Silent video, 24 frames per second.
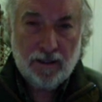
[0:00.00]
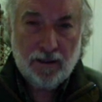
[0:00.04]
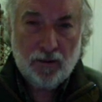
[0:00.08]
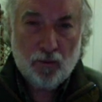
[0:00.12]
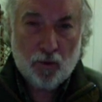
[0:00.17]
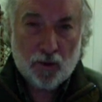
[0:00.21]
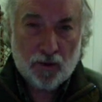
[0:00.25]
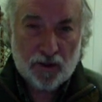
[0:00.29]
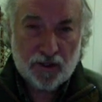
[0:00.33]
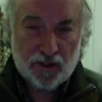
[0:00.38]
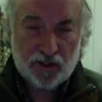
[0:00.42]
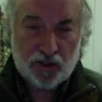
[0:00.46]

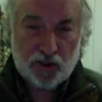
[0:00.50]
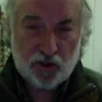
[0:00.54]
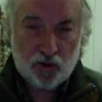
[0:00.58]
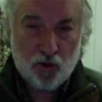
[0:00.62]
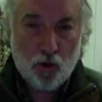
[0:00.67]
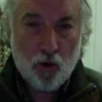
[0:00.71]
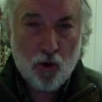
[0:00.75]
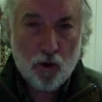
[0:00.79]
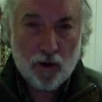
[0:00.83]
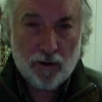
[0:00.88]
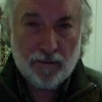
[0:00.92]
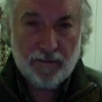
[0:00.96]
where the
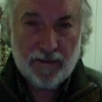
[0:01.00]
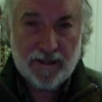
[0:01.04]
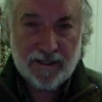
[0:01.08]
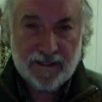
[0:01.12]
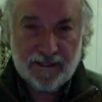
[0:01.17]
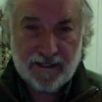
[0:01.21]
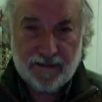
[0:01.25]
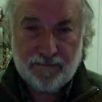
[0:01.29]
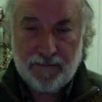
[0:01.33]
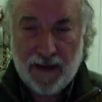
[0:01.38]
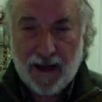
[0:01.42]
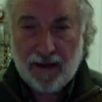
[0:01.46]
storm
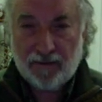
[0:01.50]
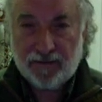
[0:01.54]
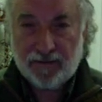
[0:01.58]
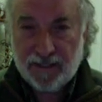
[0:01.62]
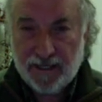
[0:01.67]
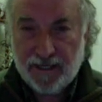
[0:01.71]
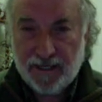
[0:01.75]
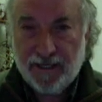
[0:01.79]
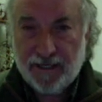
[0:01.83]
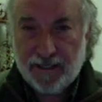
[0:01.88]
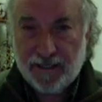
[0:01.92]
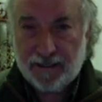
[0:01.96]
is about
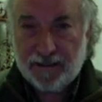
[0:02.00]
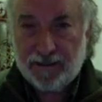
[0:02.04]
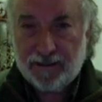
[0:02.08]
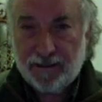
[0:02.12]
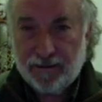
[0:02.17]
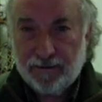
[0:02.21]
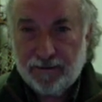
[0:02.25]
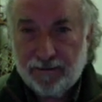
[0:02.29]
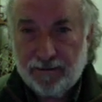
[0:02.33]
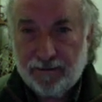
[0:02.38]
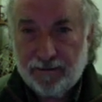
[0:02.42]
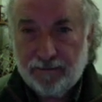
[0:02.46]
to hit.
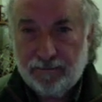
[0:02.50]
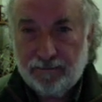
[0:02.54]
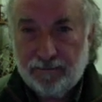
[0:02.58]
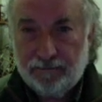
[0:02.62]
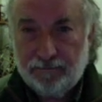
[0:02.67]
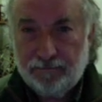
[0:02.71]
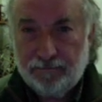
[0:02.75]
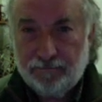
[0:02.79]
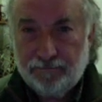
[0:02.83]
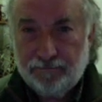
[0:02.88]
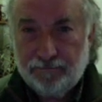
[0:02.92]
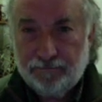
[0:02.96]

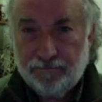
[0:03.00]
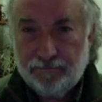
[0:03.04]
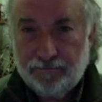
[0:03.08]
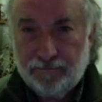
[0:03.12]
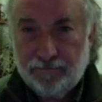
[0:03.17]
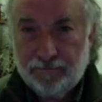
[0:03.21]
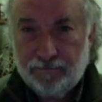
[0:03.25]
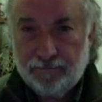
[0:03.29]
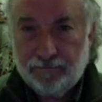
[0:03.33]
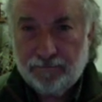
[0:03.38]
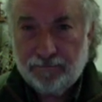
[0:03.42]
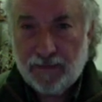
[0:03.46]

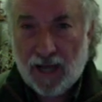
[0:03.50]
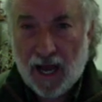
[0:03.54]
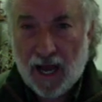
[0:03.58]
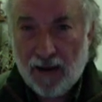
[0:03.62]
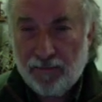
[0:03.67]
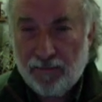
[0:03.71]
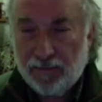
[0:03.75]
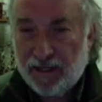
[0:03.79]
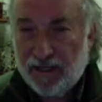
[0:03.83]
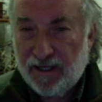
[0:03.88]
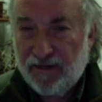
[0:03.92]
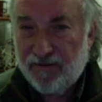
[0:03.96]
I
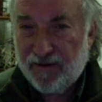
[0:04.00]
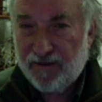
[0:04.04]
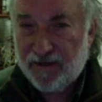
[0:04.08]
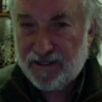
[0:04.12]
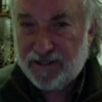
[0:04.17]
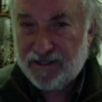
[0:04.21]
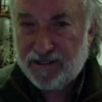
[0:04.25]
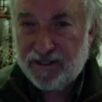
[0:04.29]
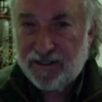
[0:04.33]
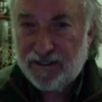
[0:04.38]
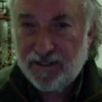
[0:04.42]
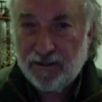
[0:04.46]
believe it
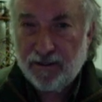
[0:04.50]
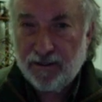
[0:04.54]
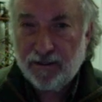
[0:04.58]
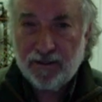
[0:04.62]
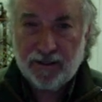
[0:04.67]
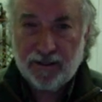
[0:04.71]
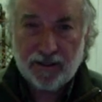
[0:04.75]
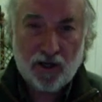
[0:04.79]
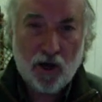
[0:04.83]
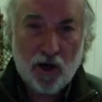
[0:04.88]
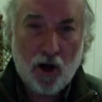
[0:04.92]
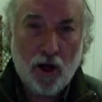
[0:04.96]
is still
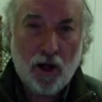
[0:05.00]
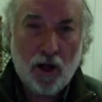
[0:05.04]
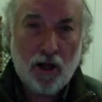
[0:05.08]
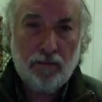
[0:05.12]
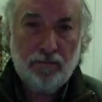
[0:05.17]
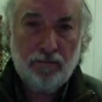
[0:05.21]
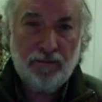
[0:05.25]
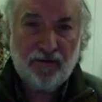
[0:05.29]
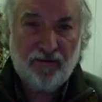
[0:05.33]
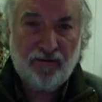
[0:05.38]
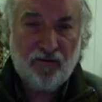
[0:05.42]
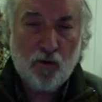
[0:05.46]
the
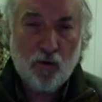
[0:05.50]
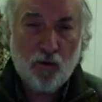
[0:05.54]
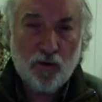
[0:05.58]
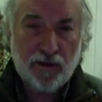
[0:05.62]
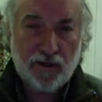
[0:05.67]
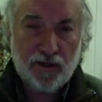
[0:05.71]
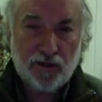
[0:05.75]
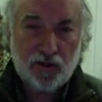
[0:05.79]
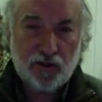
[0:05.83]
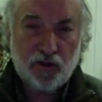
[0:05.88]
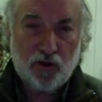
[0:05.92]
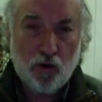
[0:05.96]
calm before
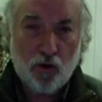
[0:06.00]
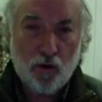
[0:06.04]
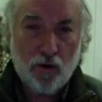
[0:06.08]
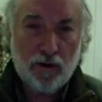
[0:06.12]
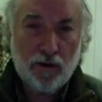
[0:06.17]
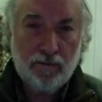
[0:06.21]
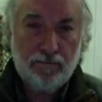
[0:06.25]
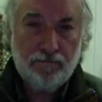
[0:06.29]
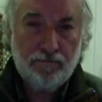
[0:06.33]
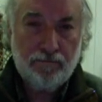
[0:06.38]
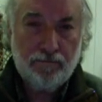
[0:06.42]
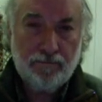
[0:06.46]
the
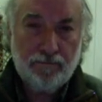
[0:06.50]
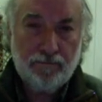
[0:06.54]
storm,